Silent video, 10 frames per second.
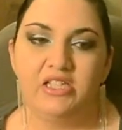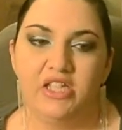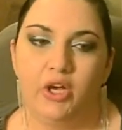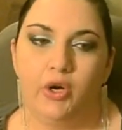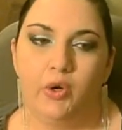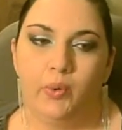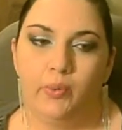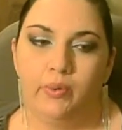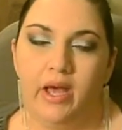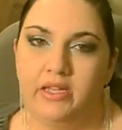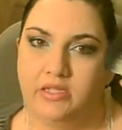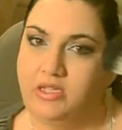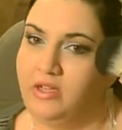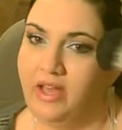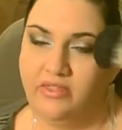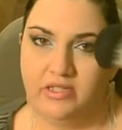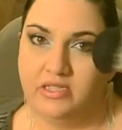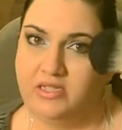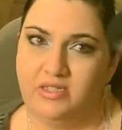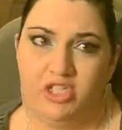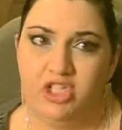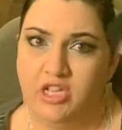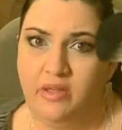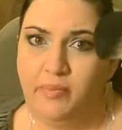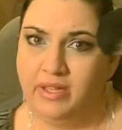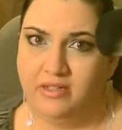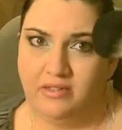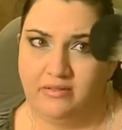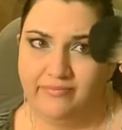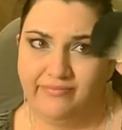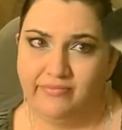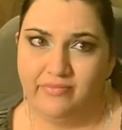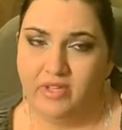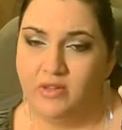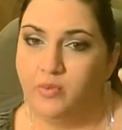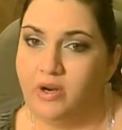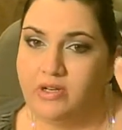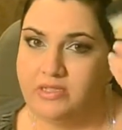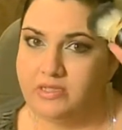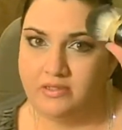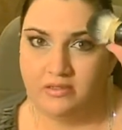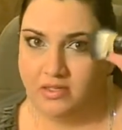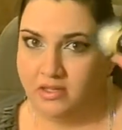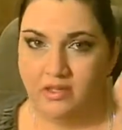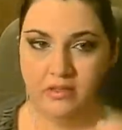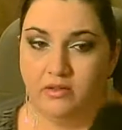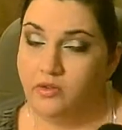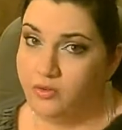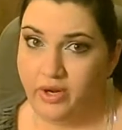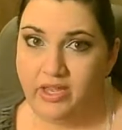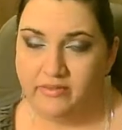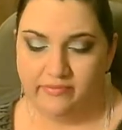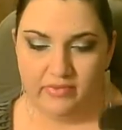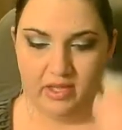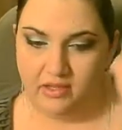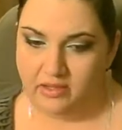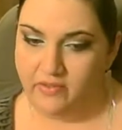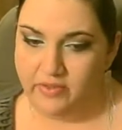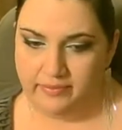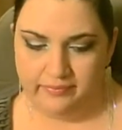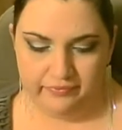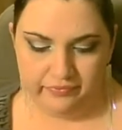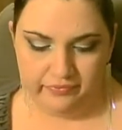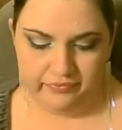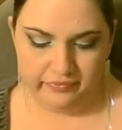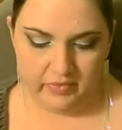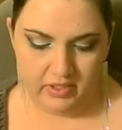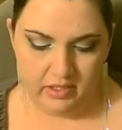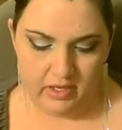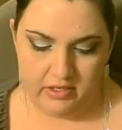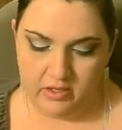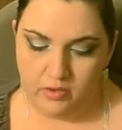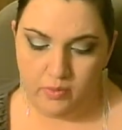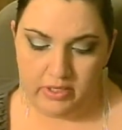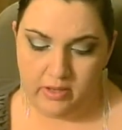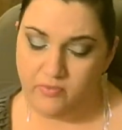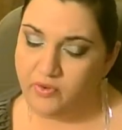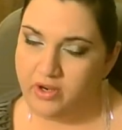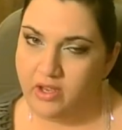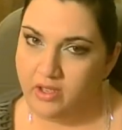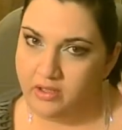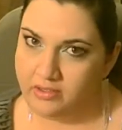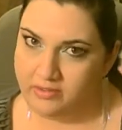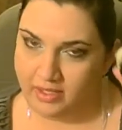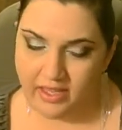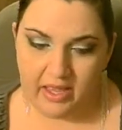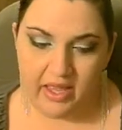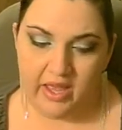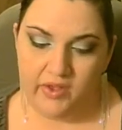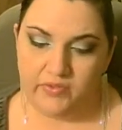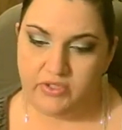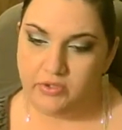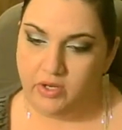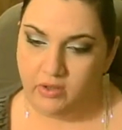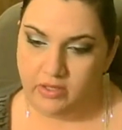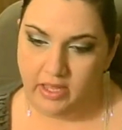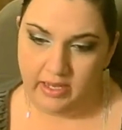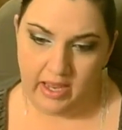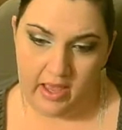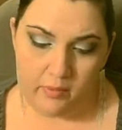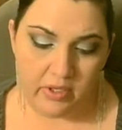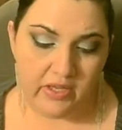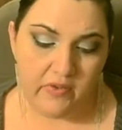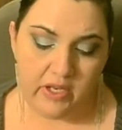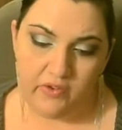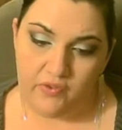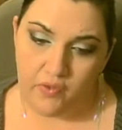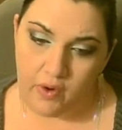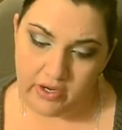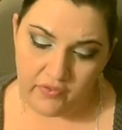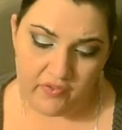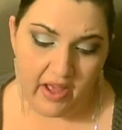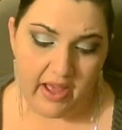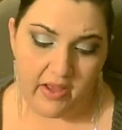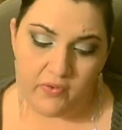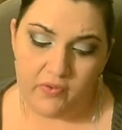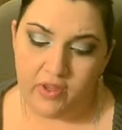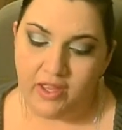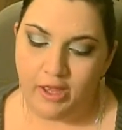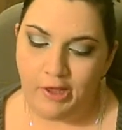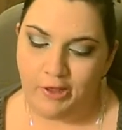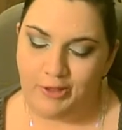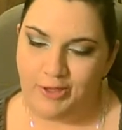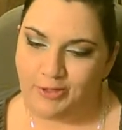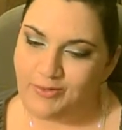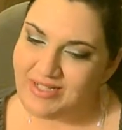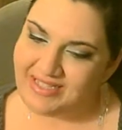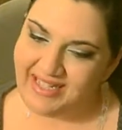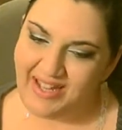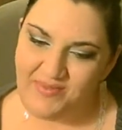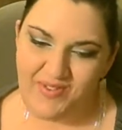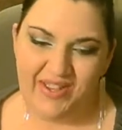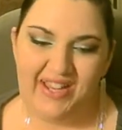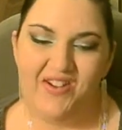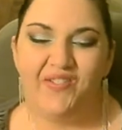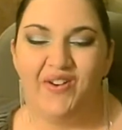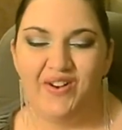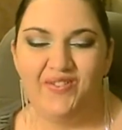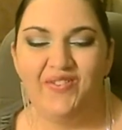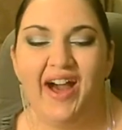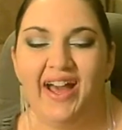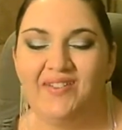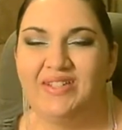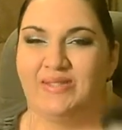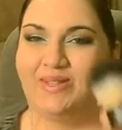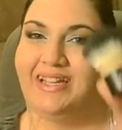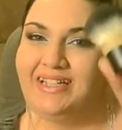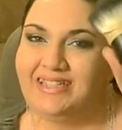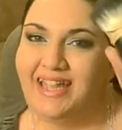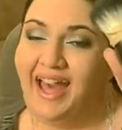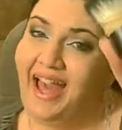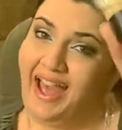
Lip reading: So I got this because it's cheap and it works great. I love it. Another one up for E.L.F Studio line. I will give it a 4 out of 5. The only reason that I'm giving it a 4 out of 5 is because I